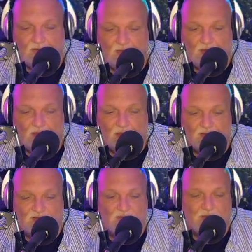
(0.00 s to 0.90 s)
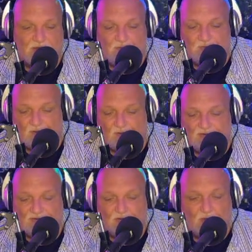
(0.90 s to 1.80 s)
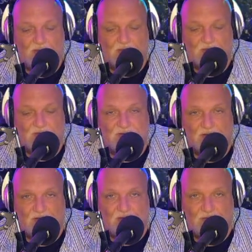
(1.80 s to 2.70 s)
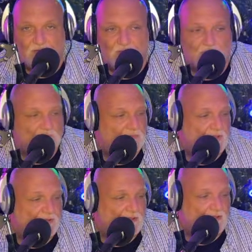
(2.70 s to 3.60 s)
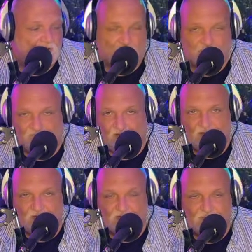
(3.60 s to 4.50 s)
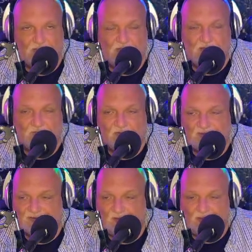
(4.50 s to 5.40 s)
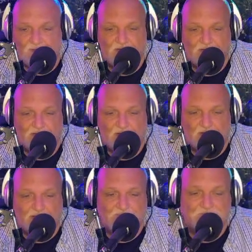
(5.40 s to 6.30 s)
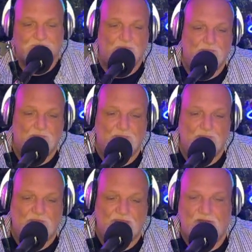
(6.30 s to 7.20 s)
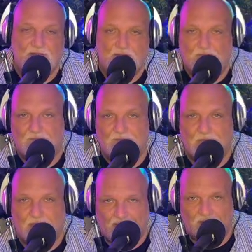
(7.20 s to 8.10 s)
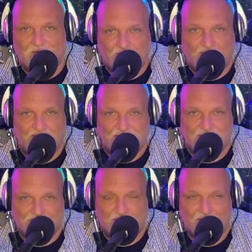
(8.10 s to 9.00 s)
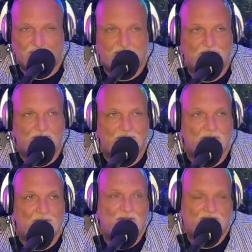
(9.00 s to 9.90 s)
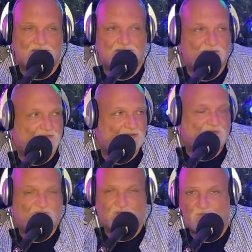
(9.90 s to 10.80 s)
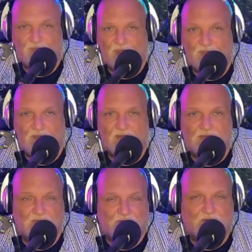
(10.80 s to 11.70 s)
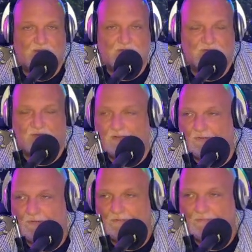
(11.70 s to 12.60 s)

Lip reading: So many cryptocurrencies talk about utility, or the foundations behind them at least talk about utility. Helium actually has utility because it uses a form of payment to their